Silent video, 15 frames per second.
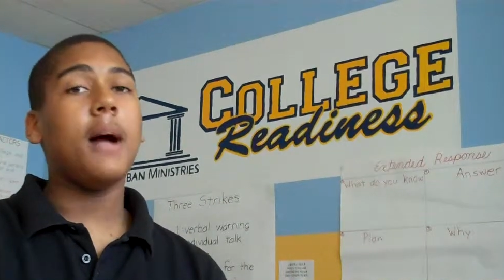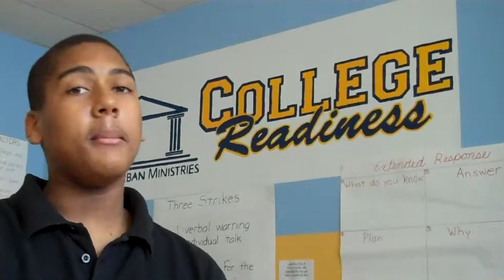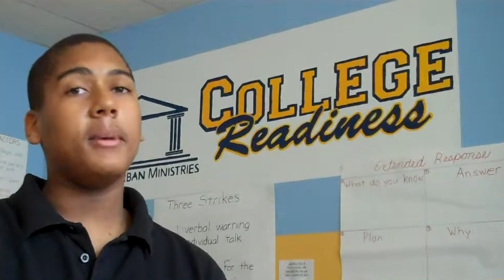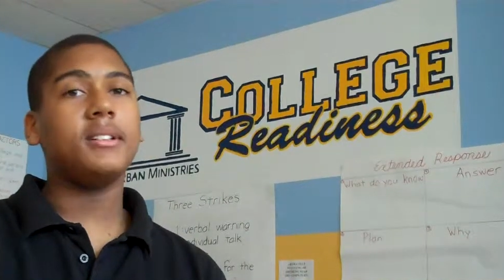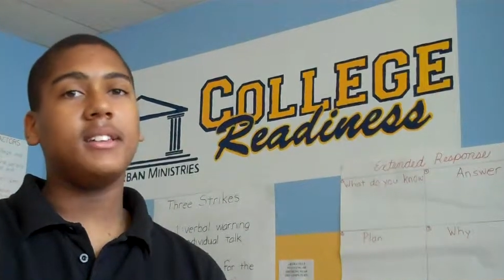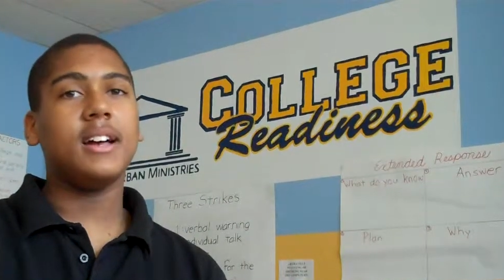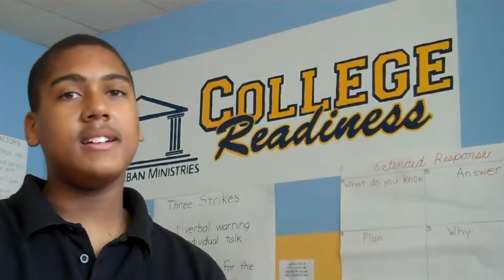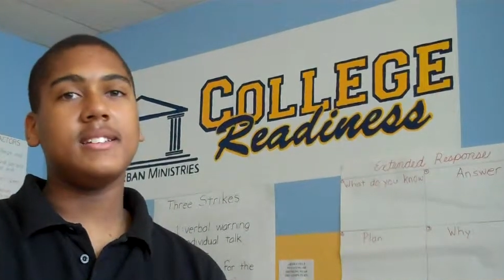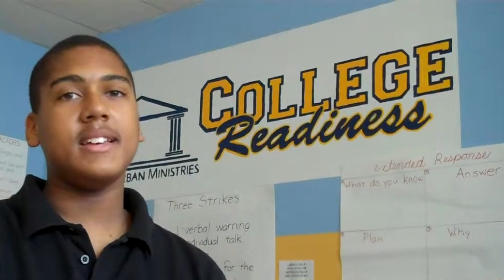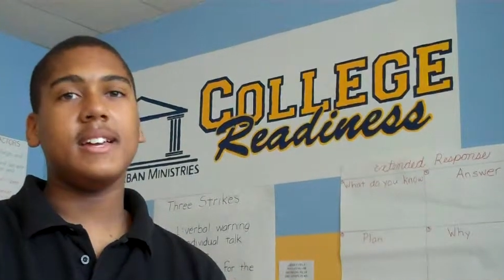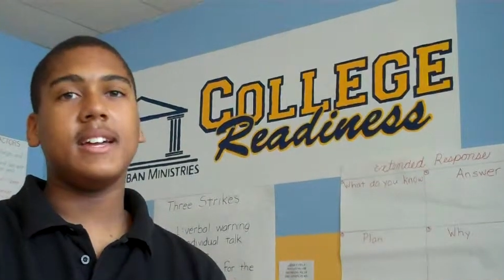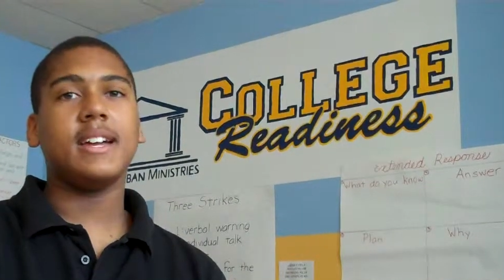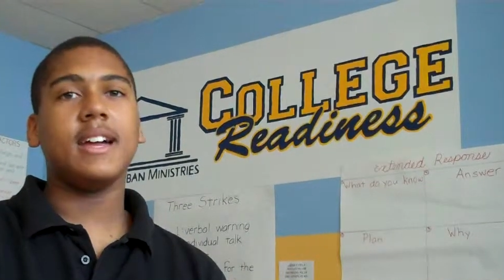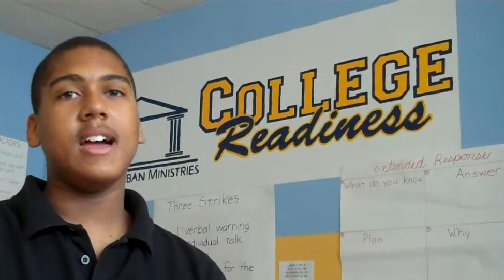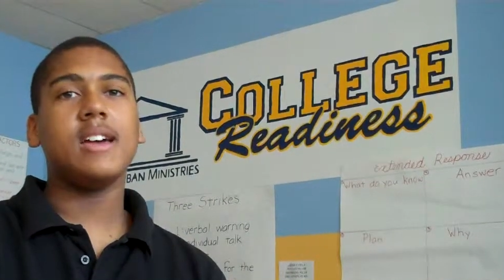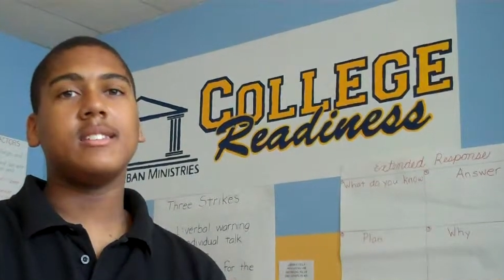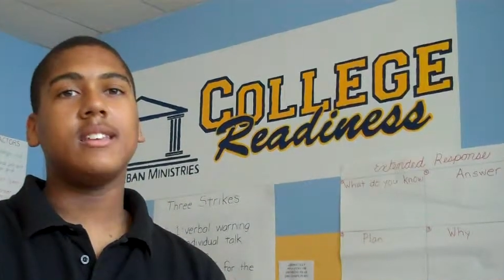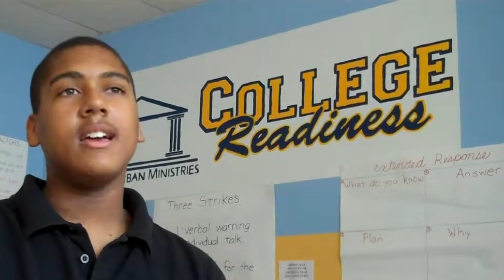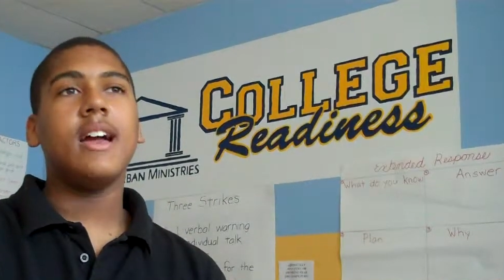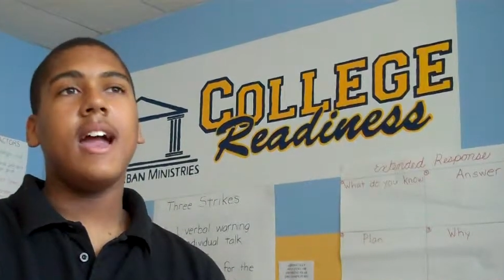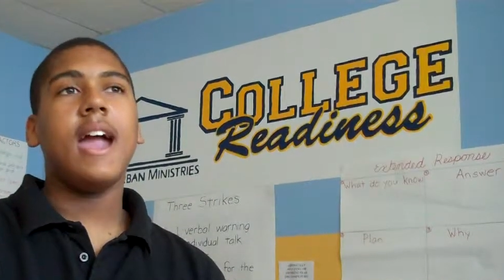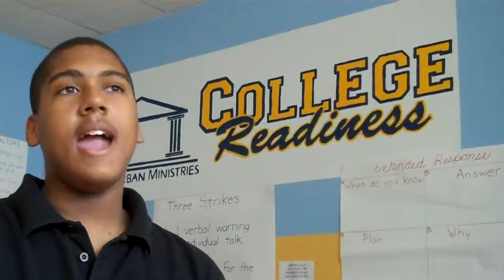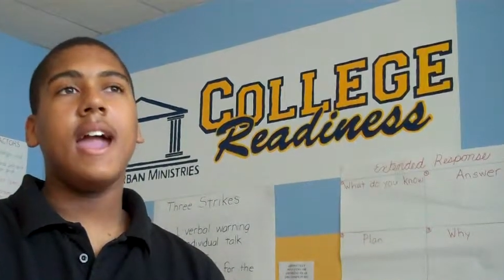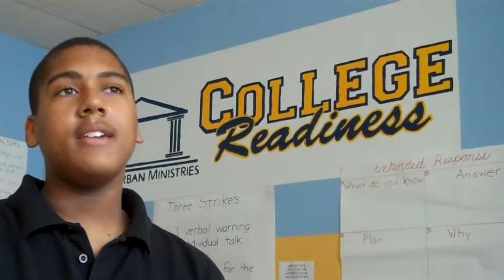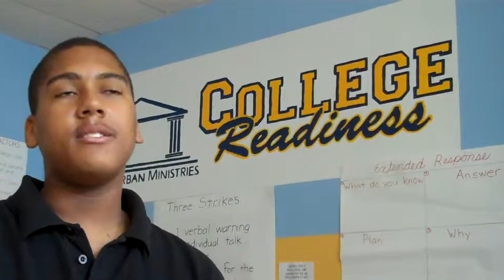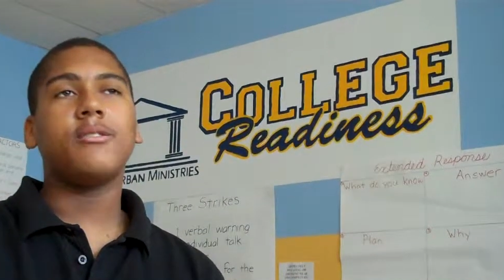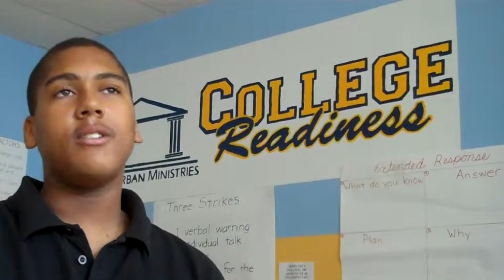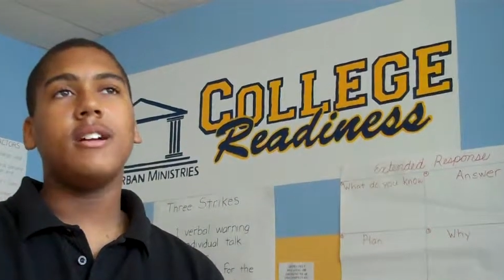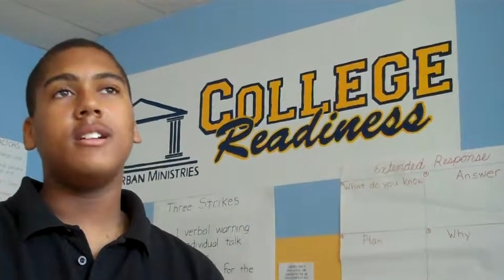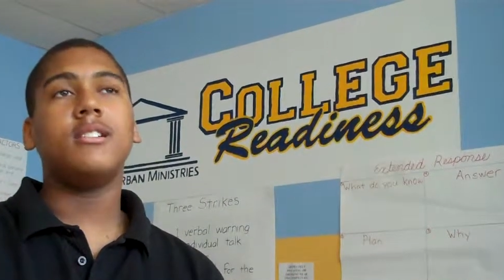I'm Aldante Guess,
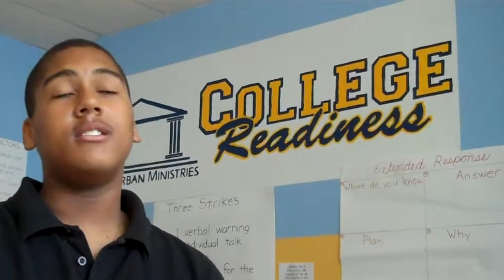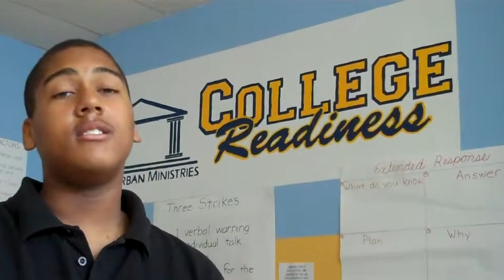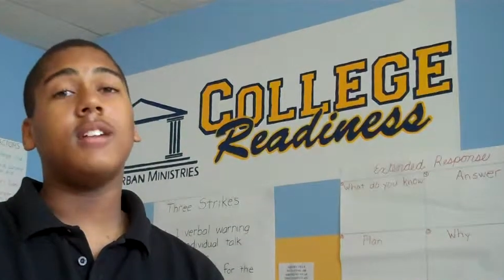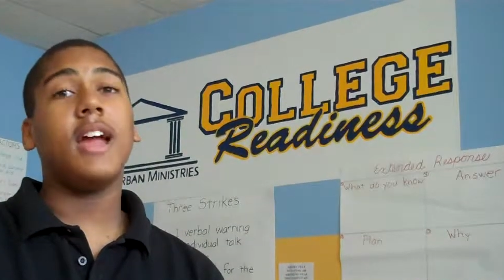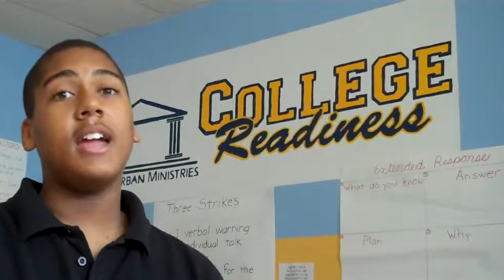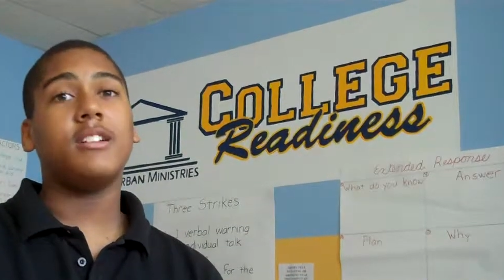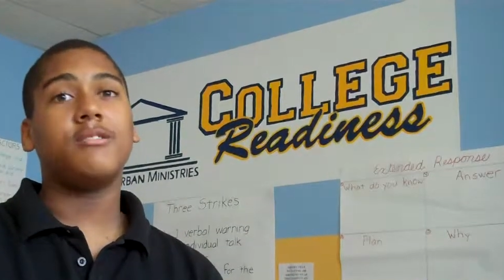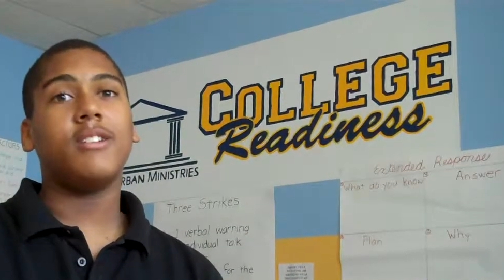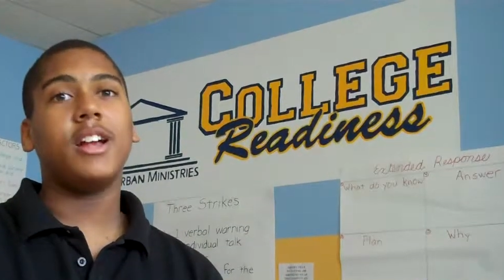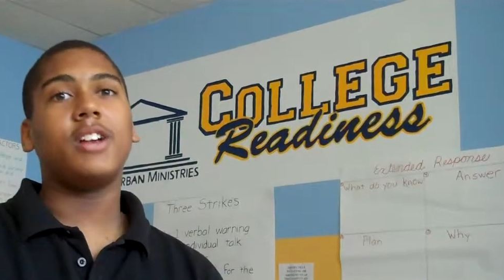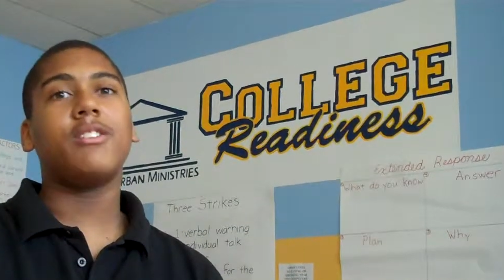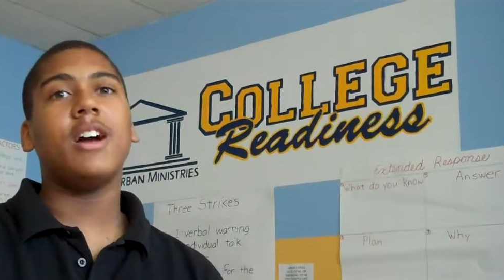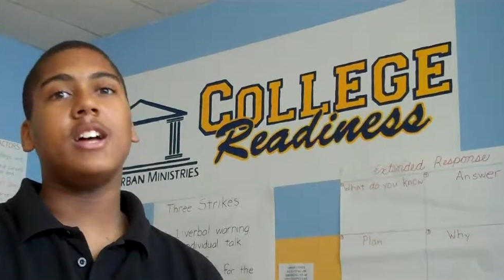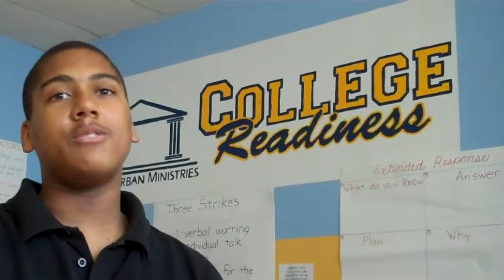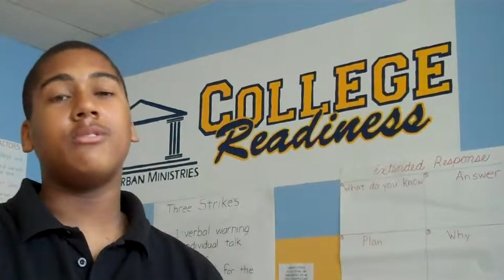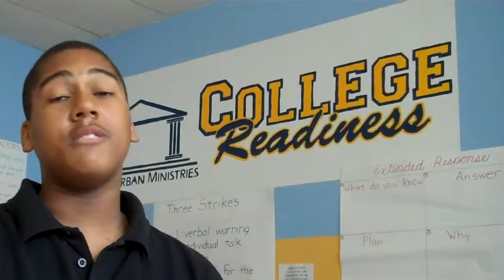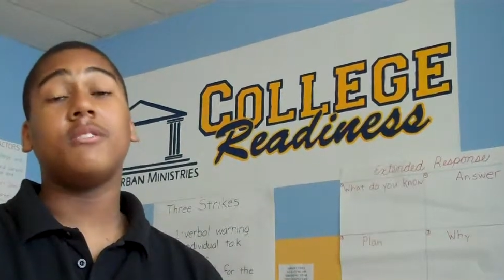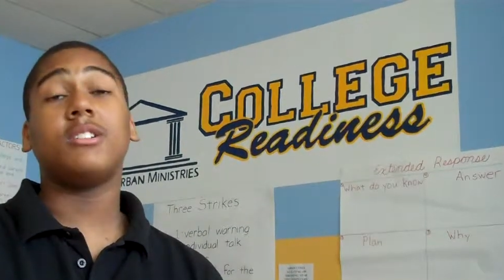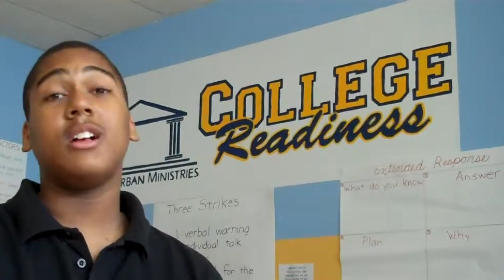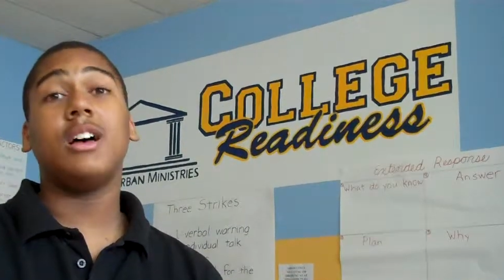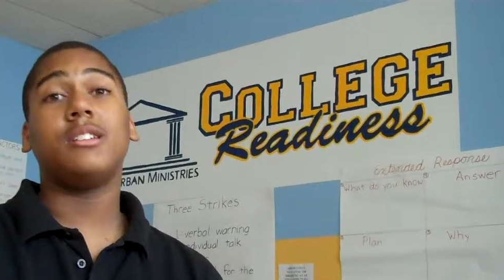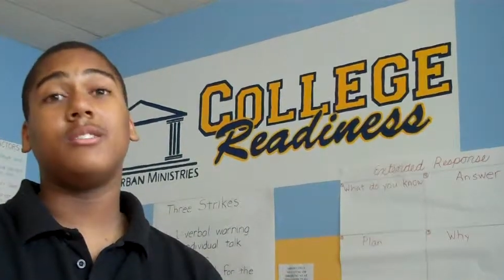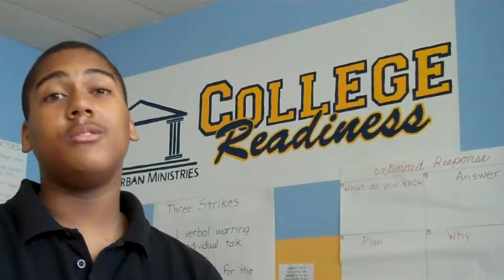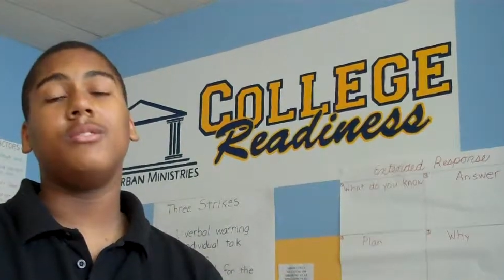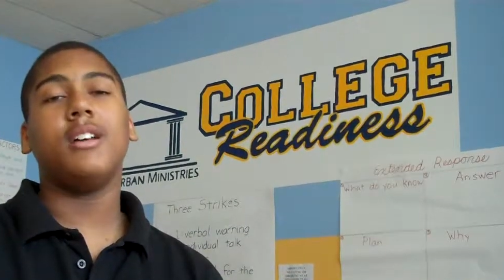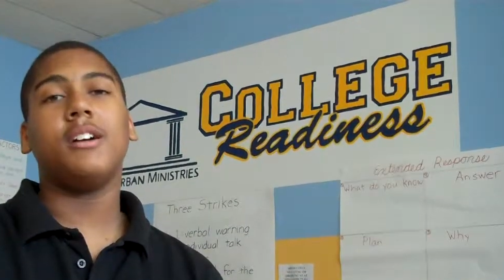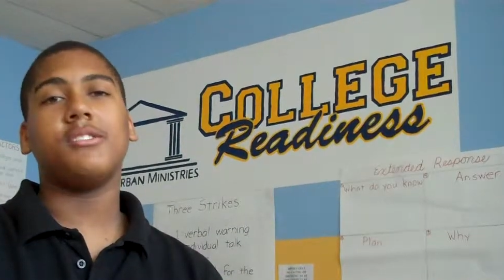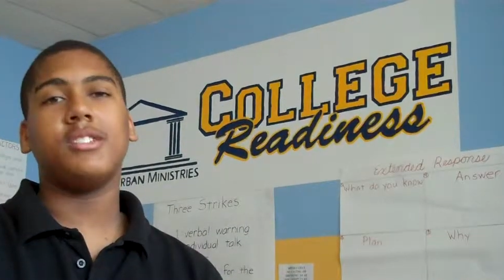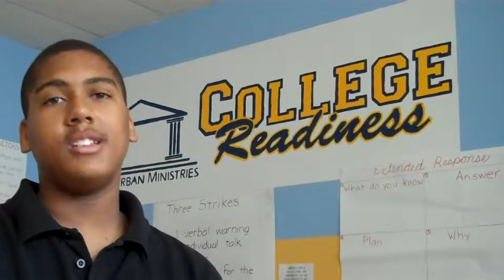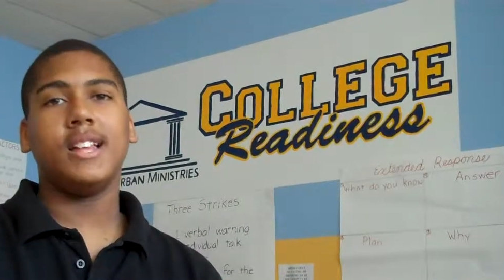8th grader, 8th grade graduate of the class
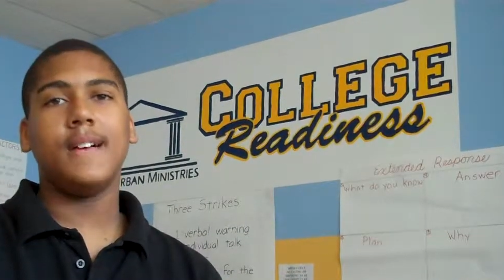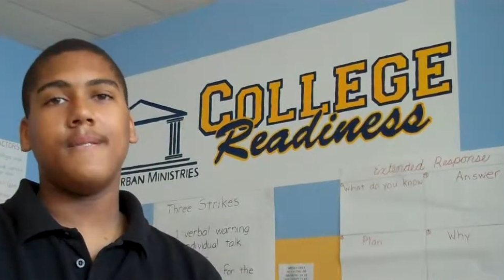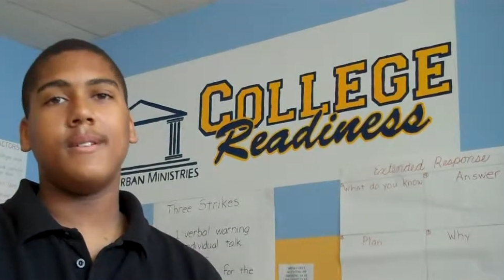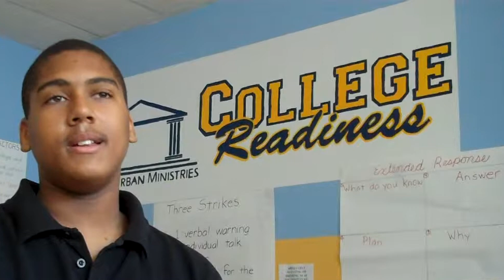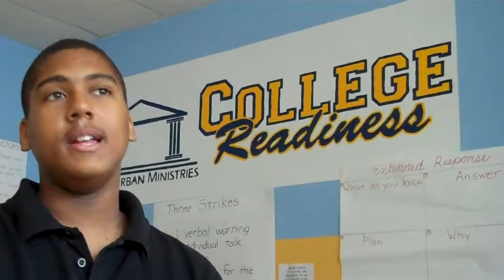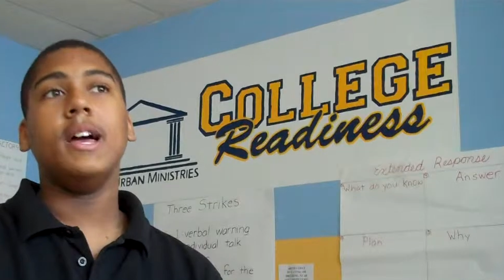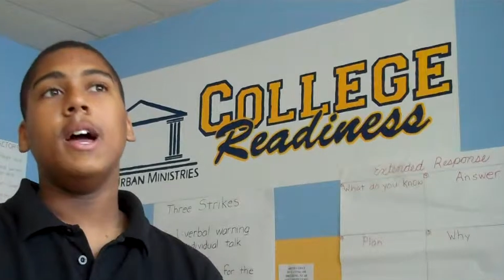2011.